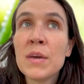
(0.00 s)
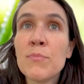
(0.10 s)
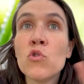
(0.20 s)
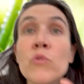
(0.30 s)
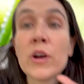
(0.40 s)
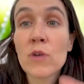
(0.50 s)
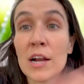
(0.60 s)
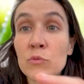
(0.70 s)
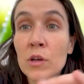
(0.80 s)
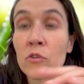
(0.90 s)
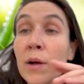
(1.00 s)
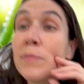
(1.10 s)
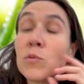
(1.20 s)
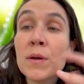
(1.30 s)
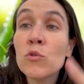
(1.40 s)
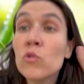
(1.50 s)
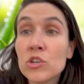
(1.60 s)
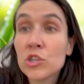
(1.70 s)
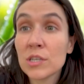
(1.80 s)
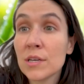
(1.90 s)
People who interact with the clips, or people
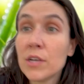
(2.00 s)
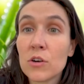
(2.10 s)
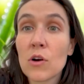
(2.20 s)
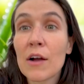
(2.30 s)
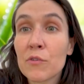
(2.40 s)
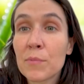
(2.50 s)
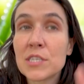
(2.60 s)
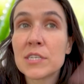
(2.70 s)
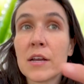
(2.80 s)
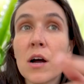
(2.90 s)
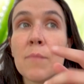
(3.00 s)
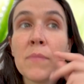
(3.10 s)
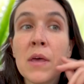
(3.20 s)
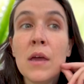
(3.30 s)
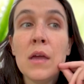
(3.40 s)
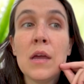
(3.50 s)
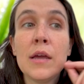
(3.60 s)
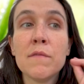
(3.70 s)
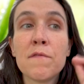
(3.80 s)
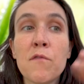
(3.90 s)
who just even interact with my stand-up,
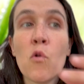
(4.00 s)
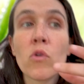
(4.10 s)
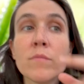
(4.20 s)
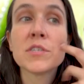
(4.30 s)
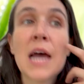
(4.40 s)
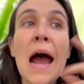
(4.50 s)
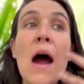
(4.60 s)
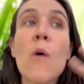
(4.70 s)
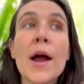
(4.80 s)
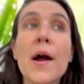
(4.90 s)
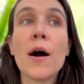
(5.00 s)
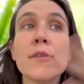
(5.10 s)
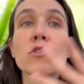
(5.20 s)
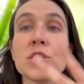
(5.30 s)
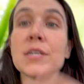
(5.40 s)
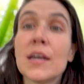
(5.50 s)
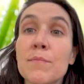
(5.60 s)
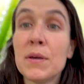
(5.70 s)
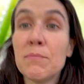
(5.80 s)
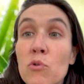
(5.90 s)
informs how I
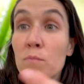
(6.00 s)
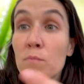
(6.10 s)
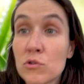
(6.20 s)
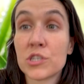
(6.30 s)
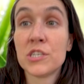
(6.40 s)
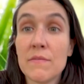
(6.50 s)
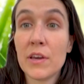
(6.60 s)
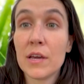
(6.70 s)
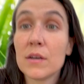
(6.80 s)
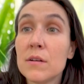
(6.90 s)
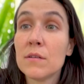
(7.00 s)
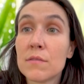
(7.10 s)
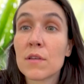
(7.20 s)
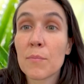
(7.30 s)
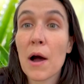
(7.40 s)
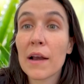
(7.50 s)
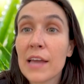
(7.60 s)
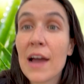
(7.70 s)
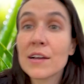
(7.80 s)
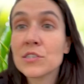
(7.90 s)
understand people are perceiving the
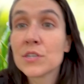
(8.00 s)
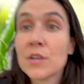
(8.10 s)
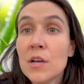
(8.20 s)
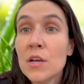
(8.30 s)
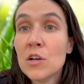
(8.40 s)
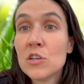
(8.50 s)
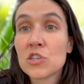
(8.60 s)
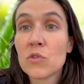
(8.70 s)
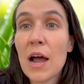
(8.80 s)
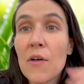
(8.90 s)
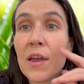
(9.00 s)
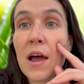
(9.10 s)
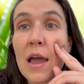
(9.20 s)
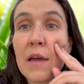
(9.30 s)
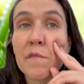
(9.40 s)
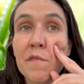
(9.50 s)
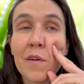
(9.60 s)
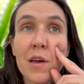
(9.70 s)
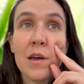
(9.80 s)
podcast. So now that I've